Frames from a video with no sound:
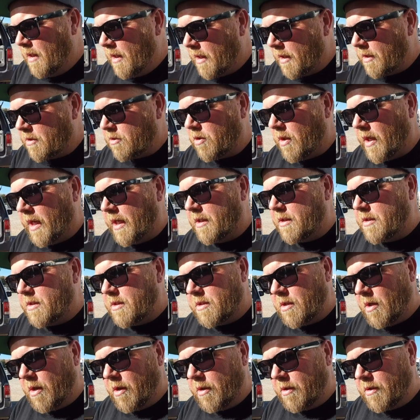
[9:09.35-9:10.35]
It tried
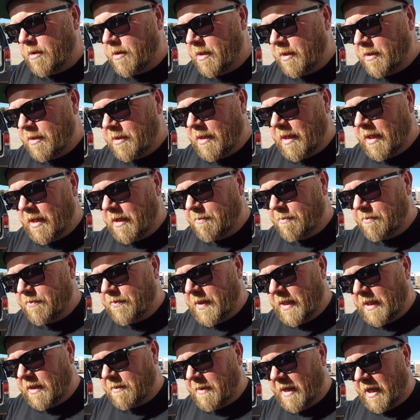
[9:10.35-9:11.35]
starting, I
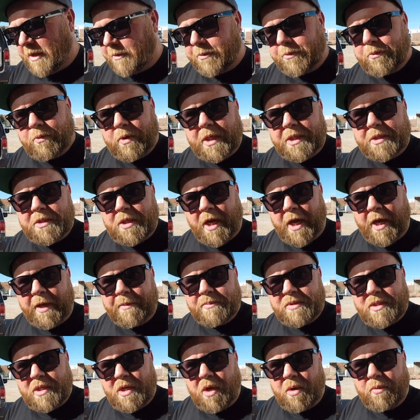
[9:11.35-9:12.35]
think, about 3
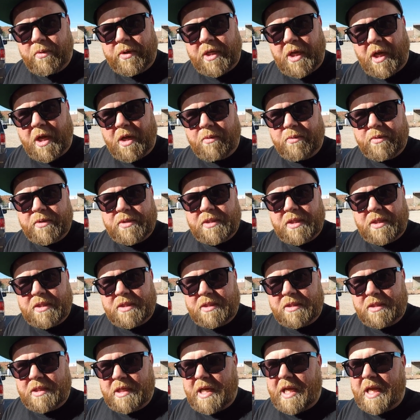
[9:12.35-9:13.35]
times, and all we got was
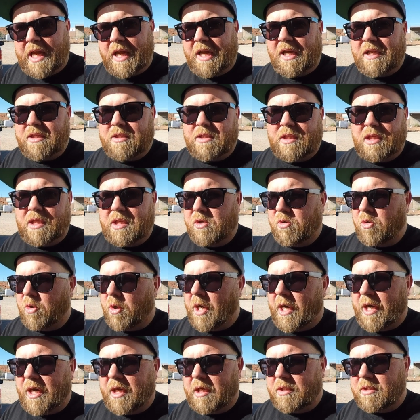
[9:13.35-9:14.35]
this nasty
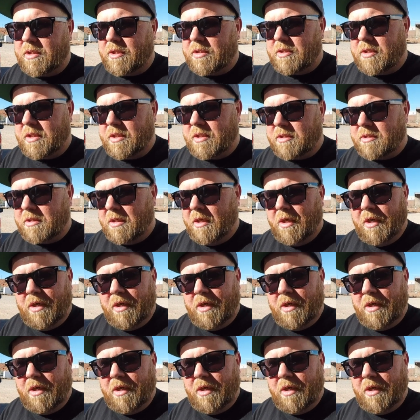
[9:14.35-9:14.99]
grind, just this